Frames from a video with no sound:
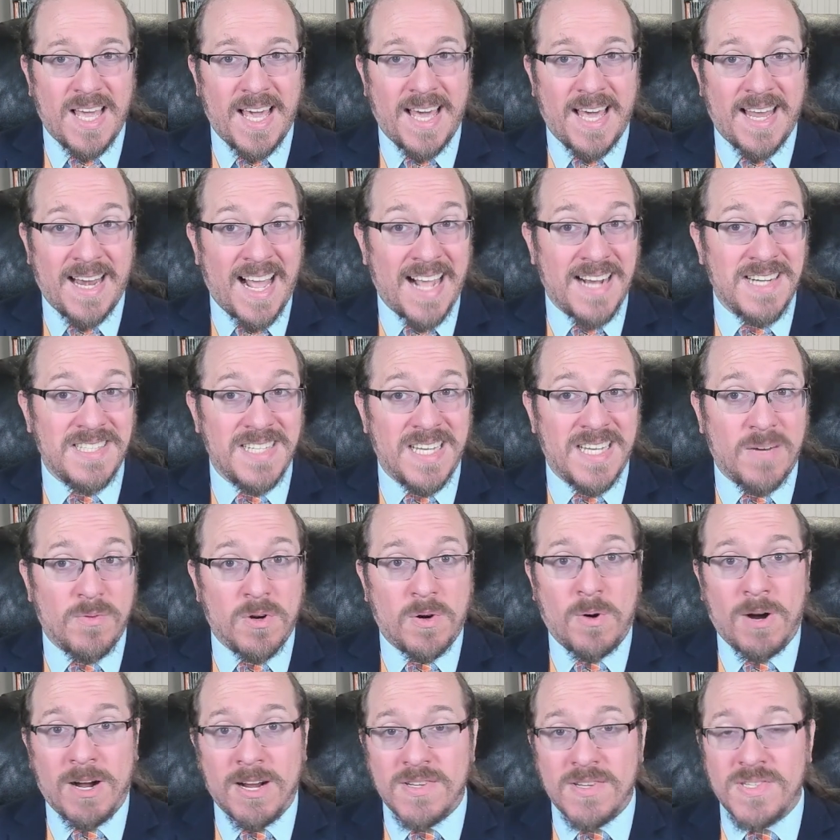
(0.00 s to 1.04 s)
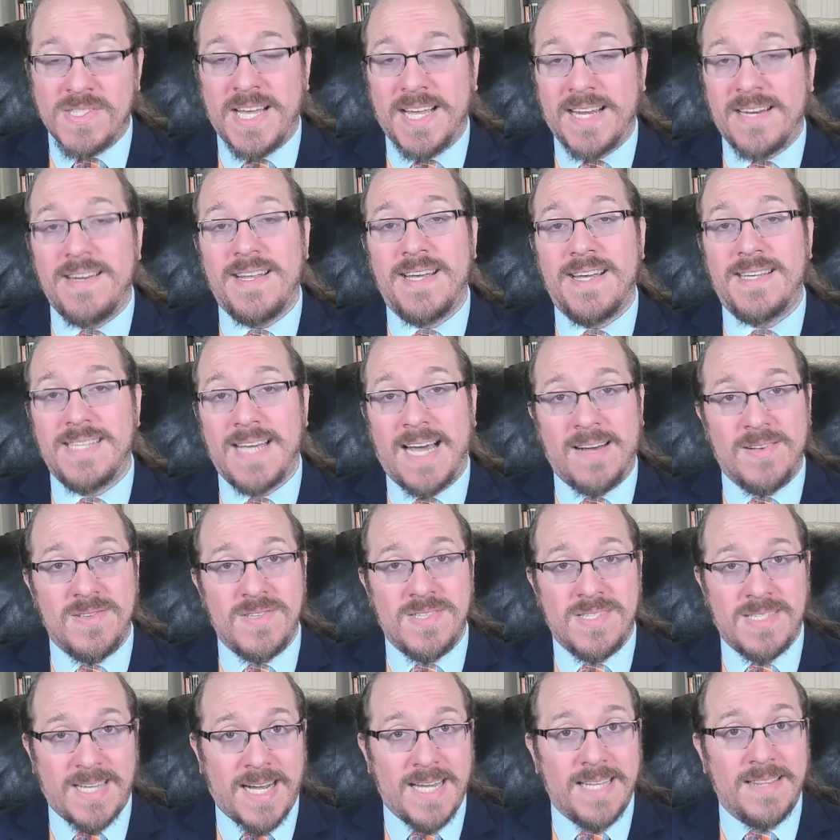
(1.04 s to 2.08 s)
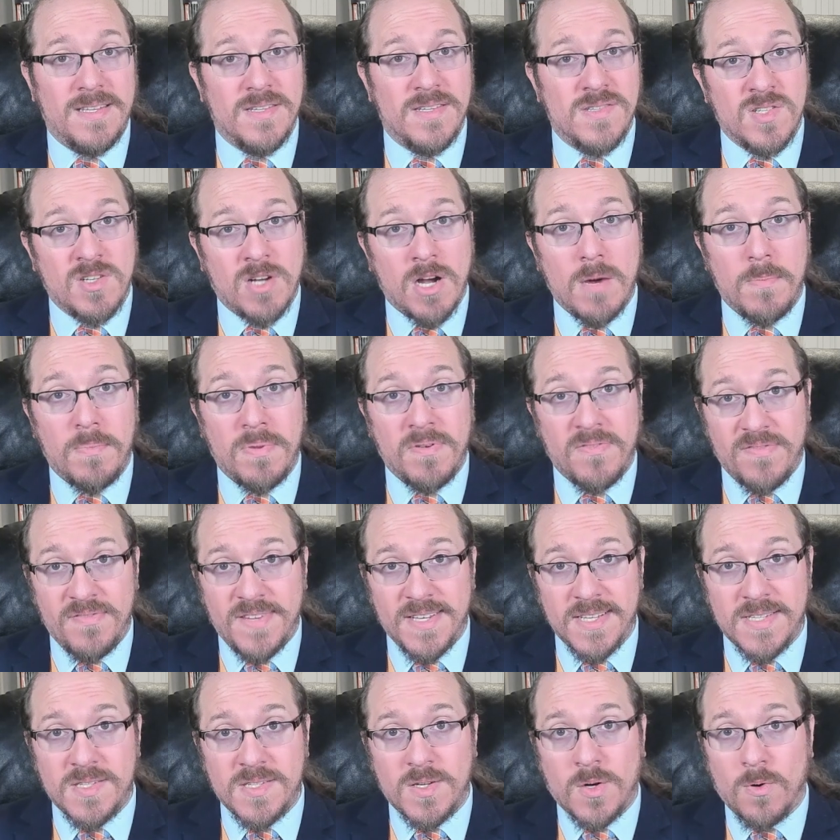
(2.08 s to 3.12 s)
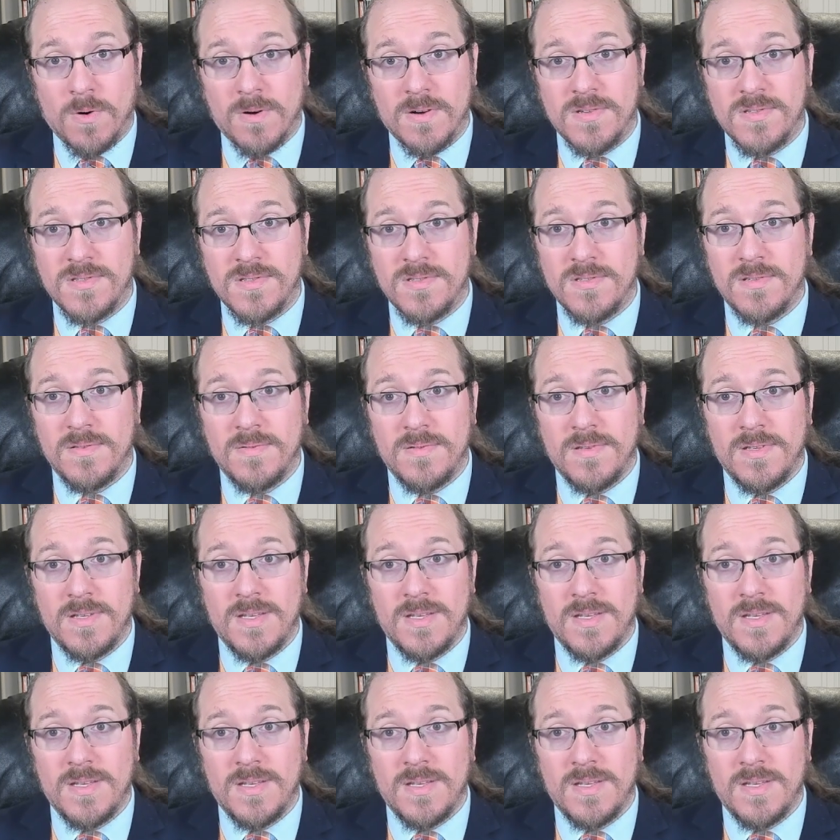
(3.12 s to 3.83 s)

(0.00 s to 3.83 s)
and actually it requires techniques outside the scope of this course.